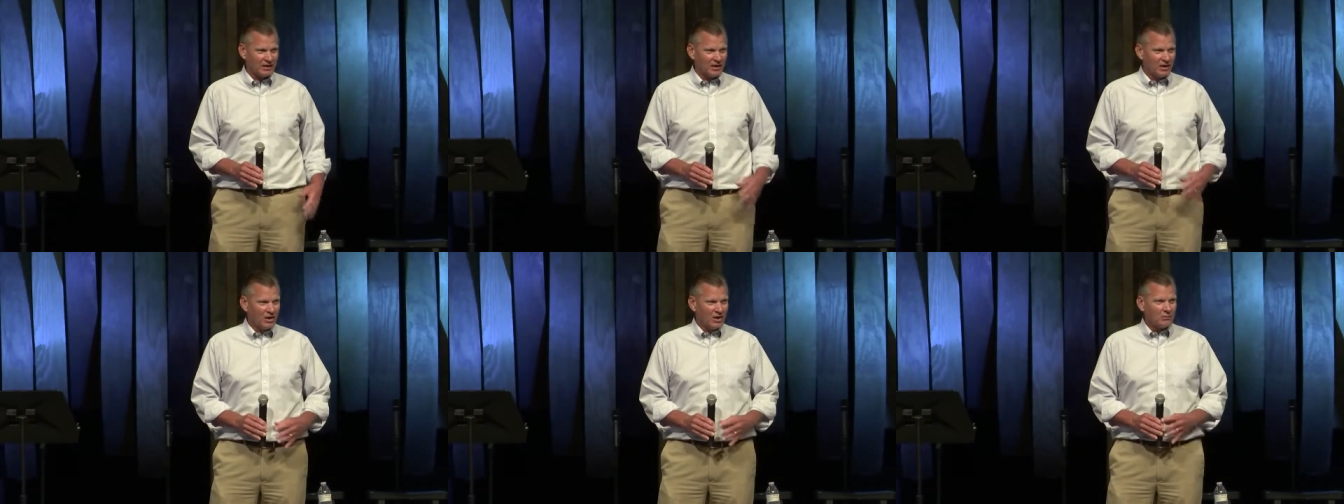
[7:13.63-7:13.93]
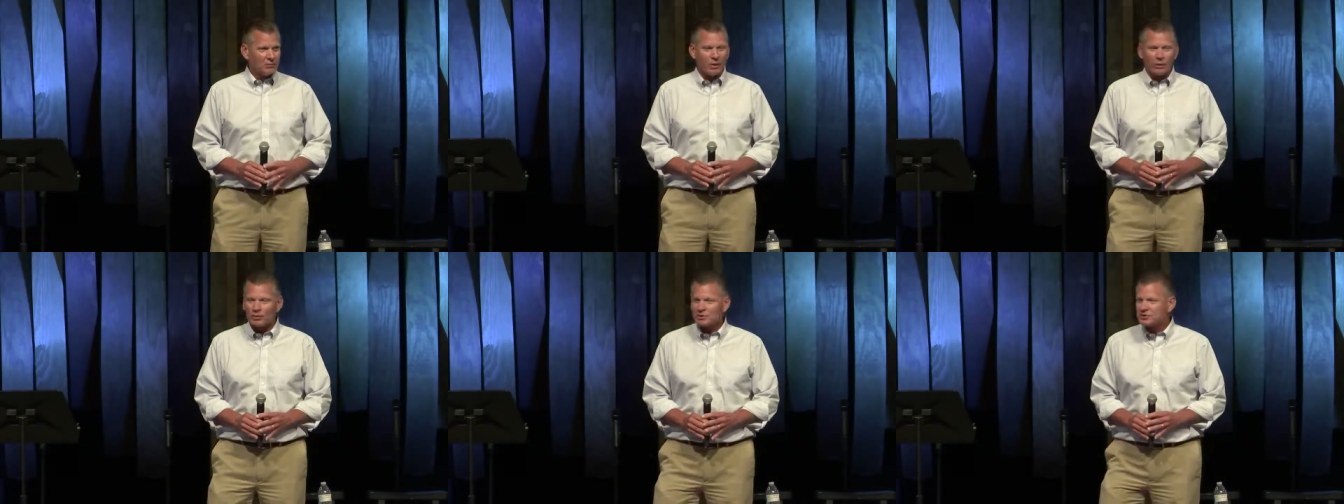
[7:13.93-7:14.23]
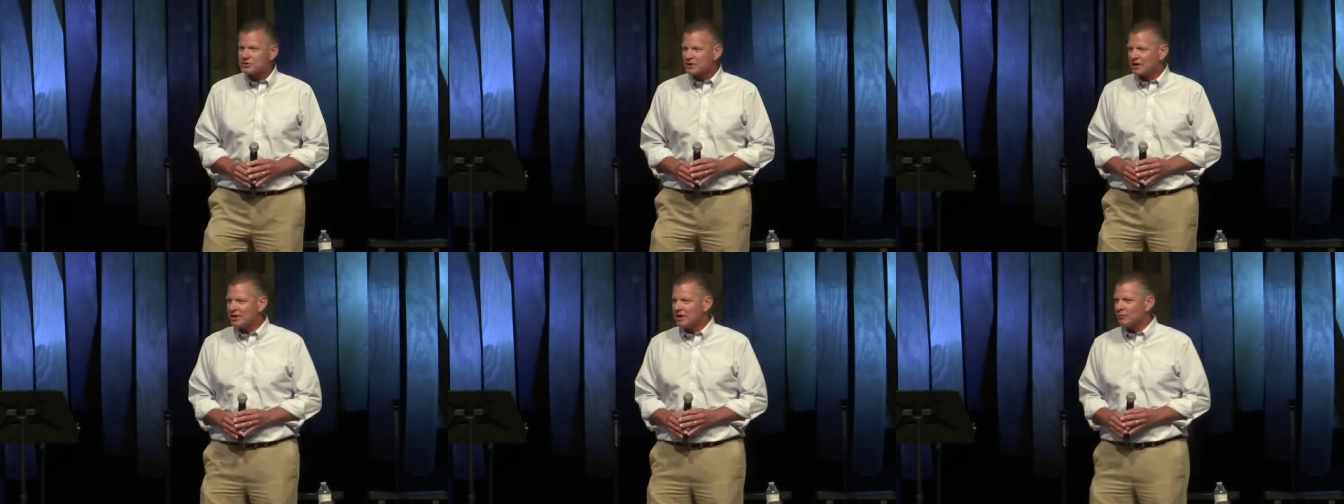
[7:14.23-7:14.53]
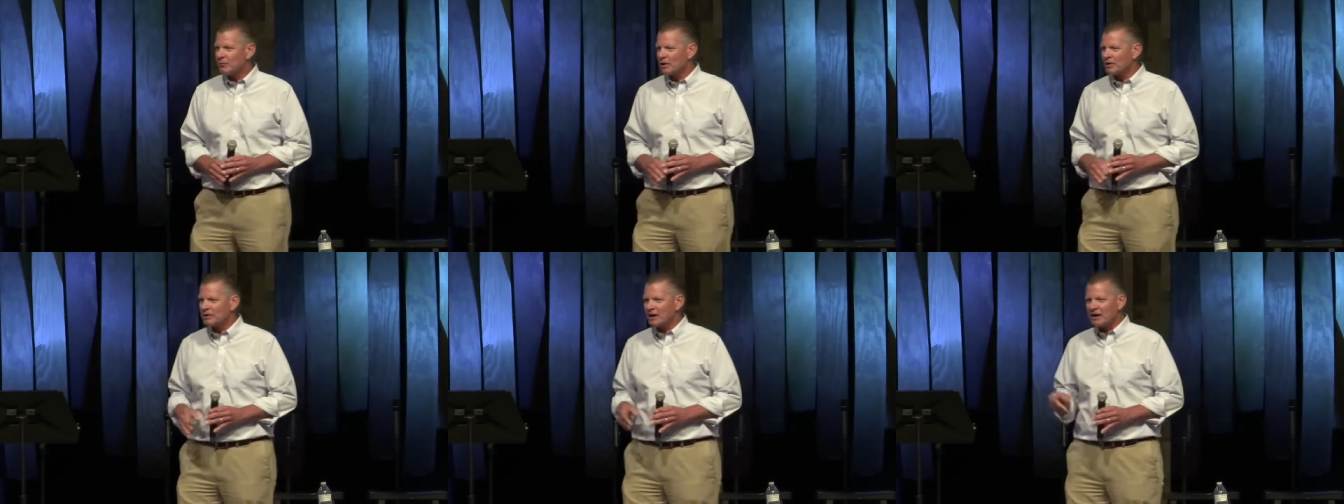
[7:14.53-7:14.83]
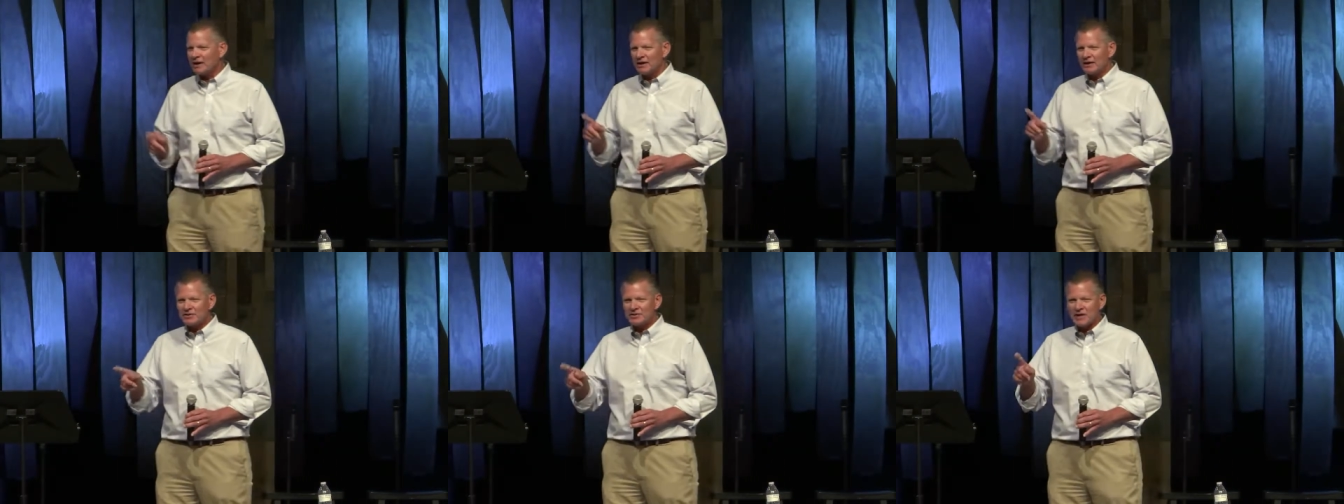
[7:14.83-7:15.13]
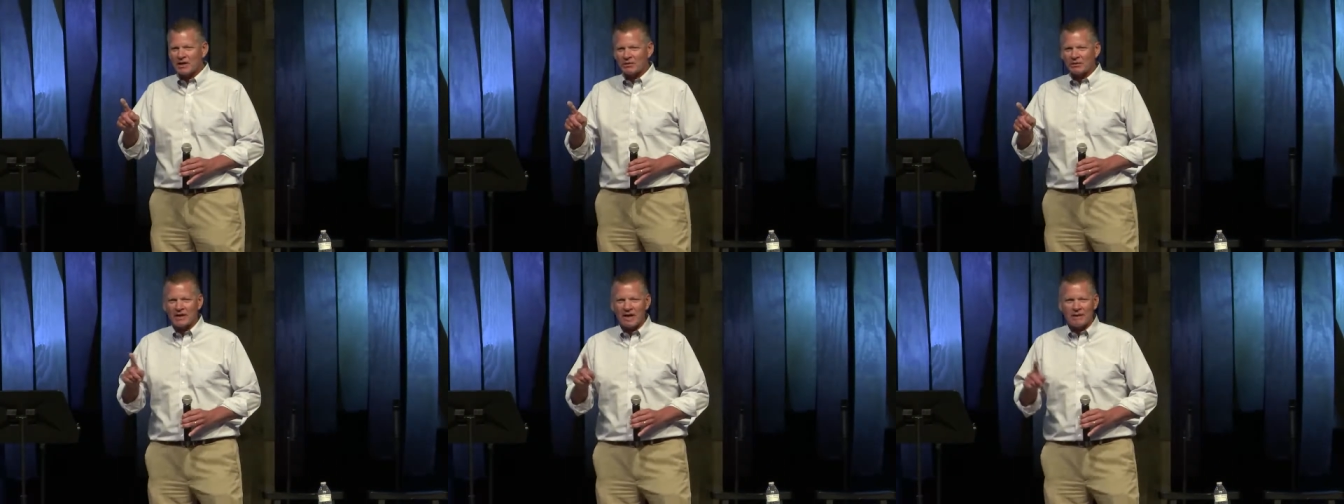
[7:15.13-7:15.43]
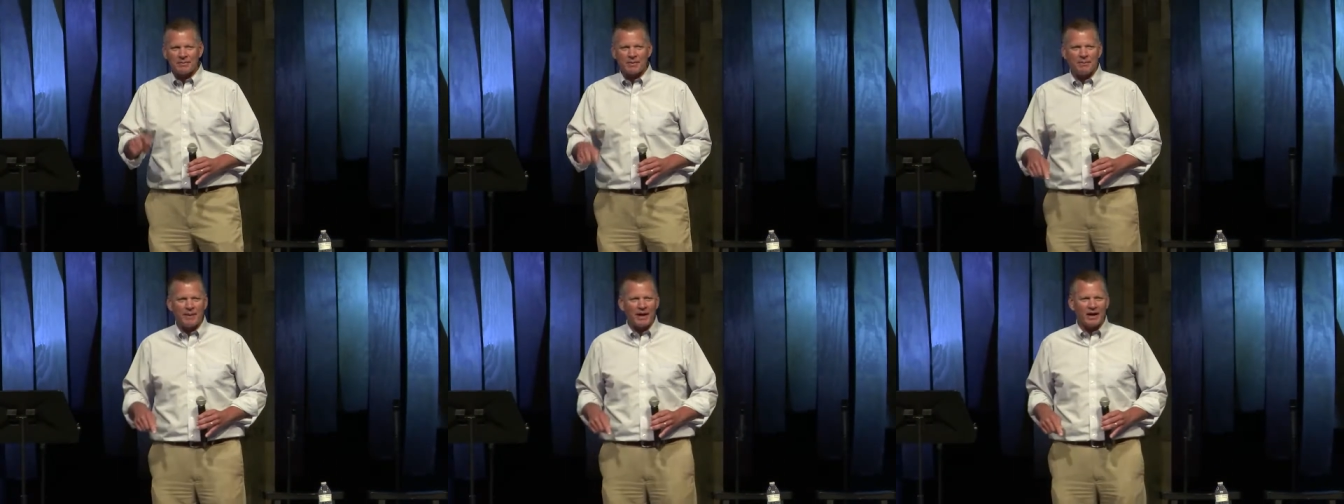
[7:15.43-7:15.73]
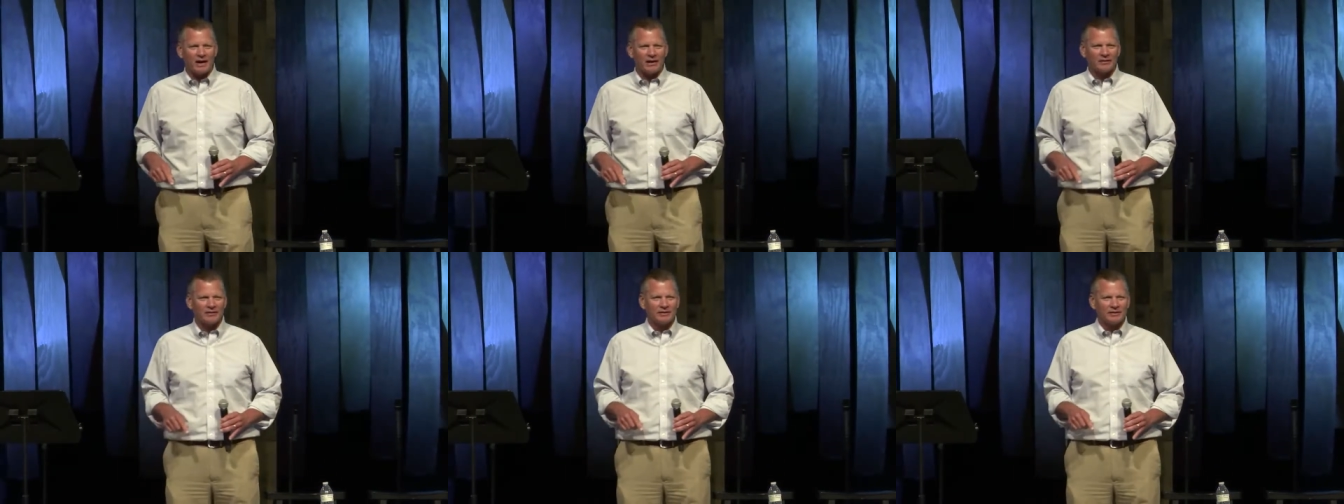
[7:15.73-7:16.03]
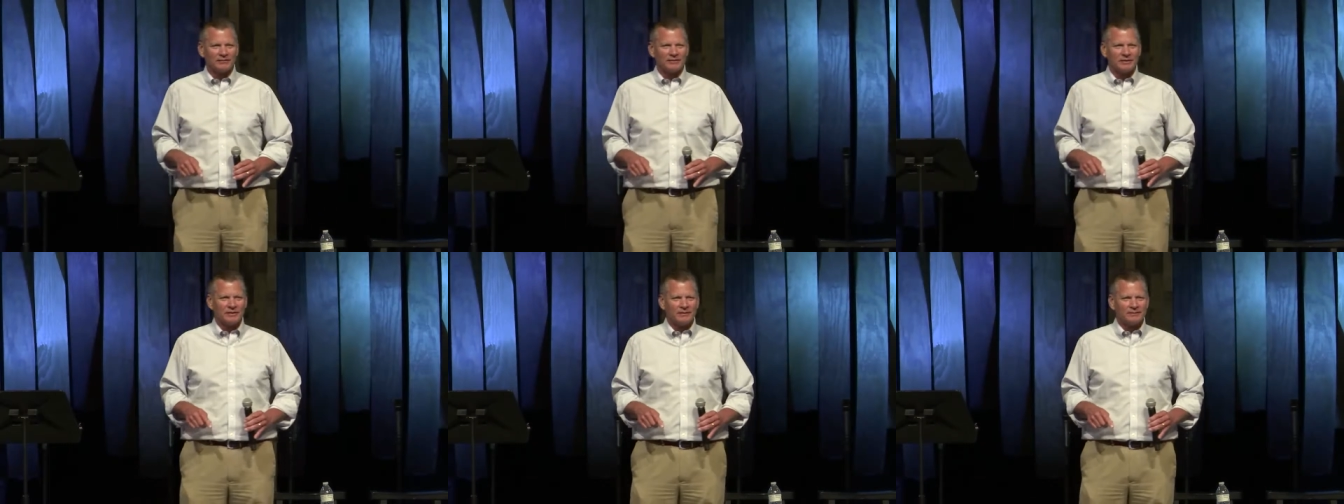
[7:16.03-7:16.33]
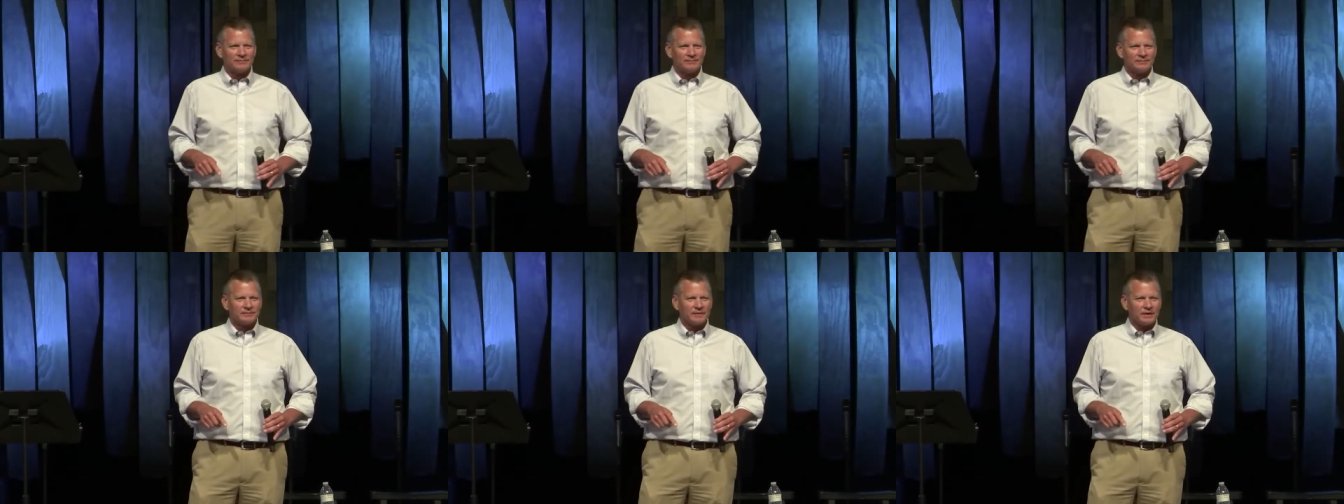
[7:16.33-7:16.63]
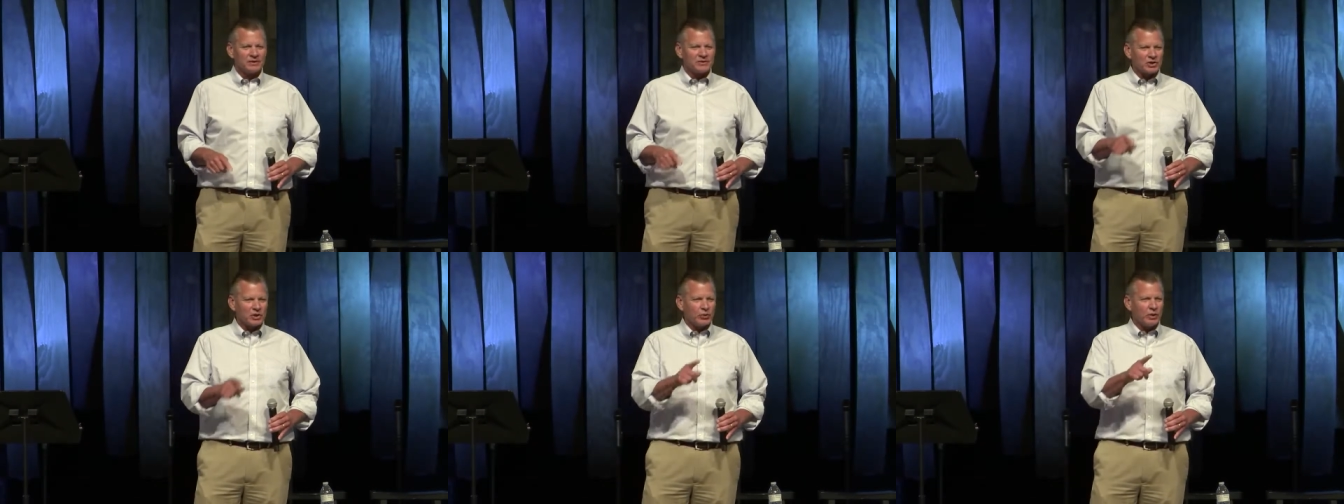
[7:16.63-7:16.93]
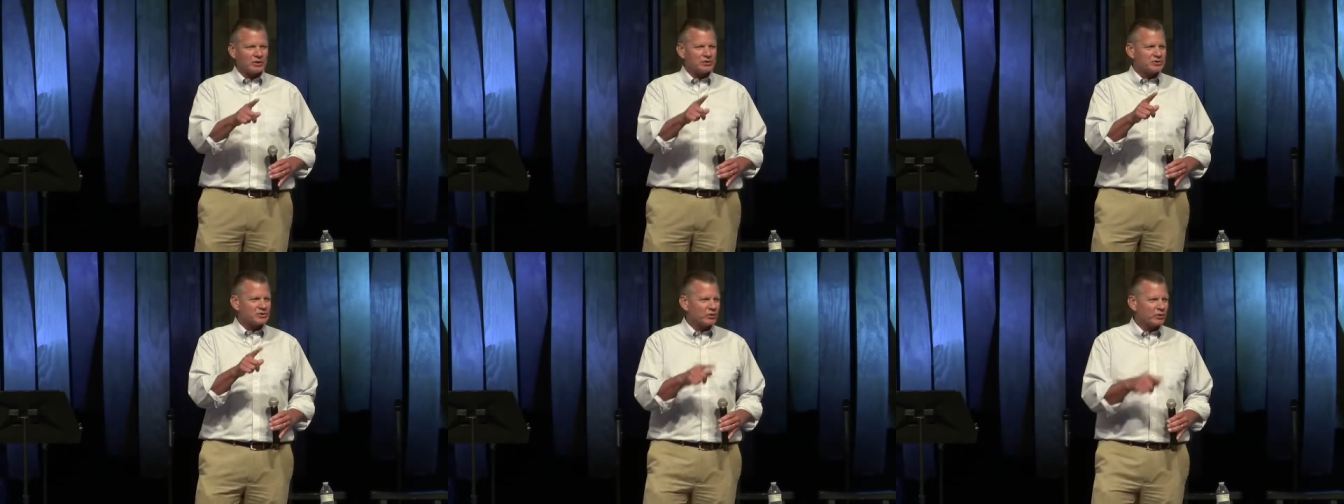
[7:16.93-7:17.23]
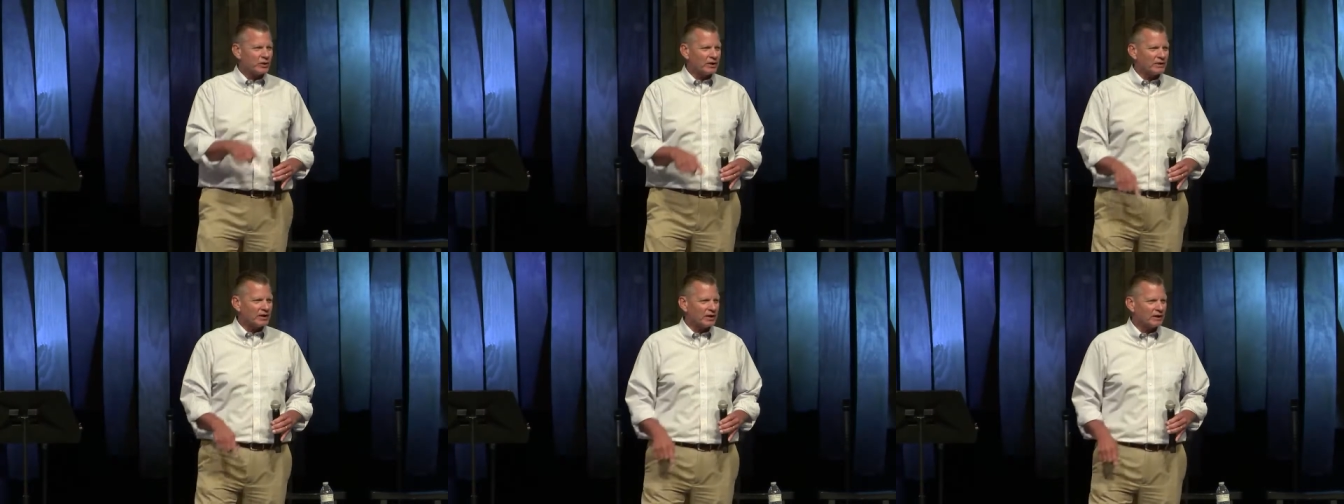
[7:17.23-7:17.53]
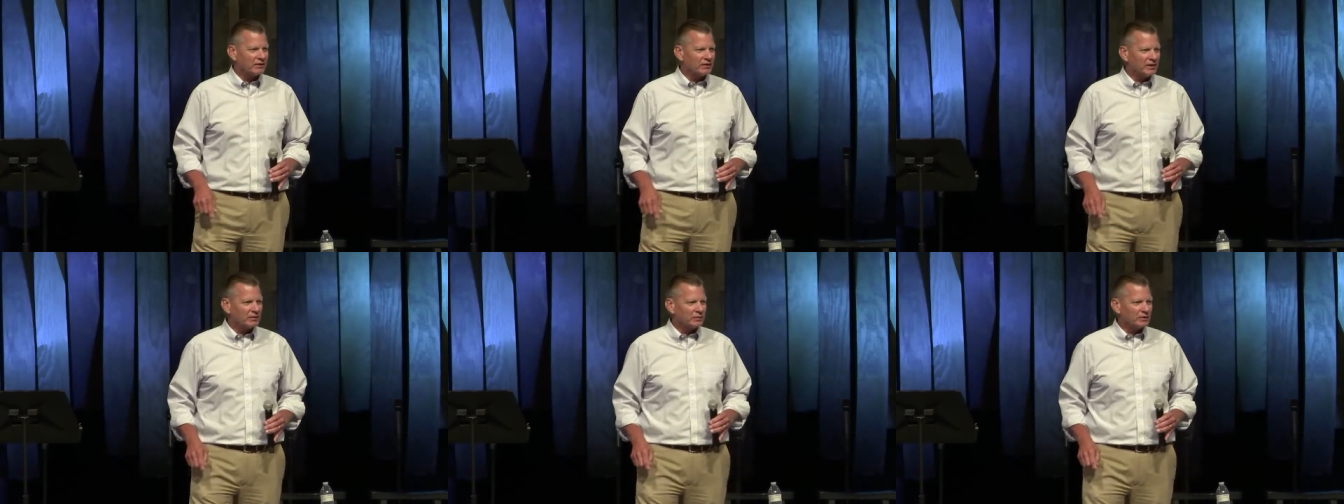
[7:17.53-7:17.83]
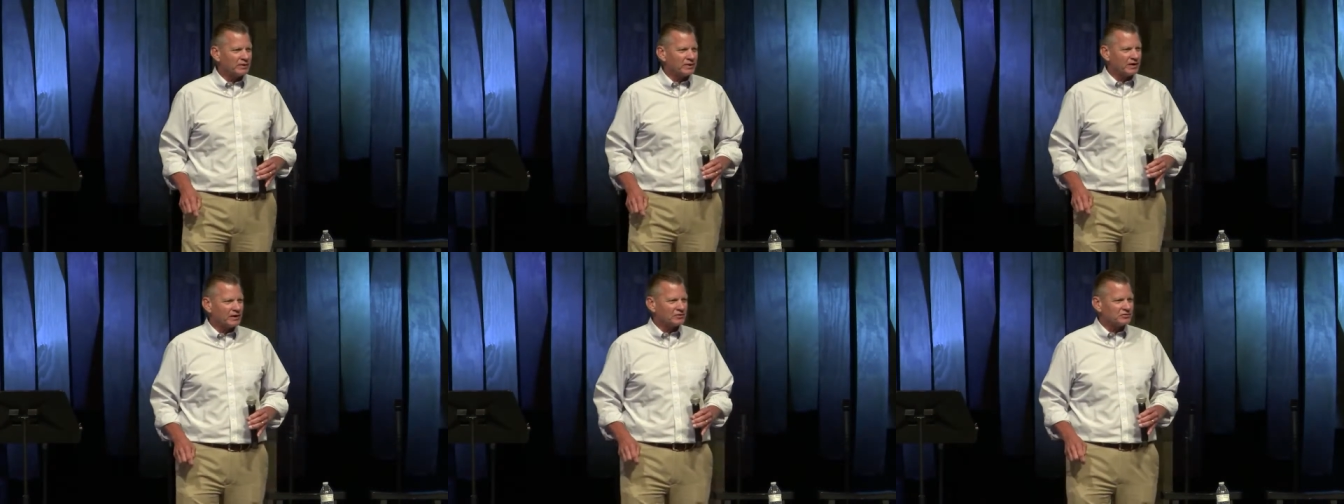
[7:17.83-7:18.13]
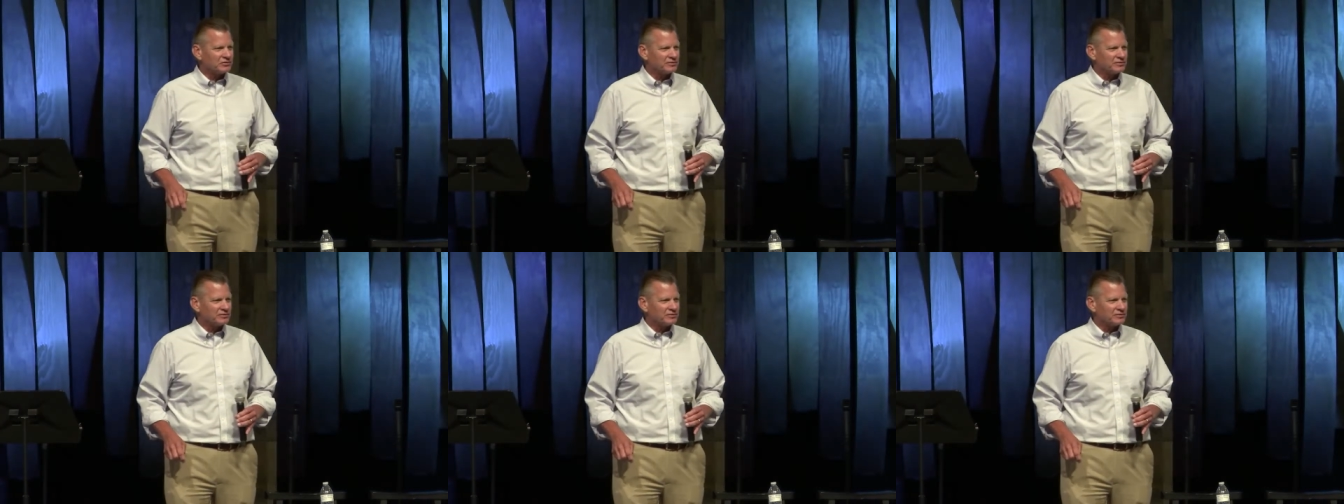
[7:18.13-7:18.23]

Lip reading: But we're sitting one day, and here's how it came about. There's a quick story, and then I'll end with this.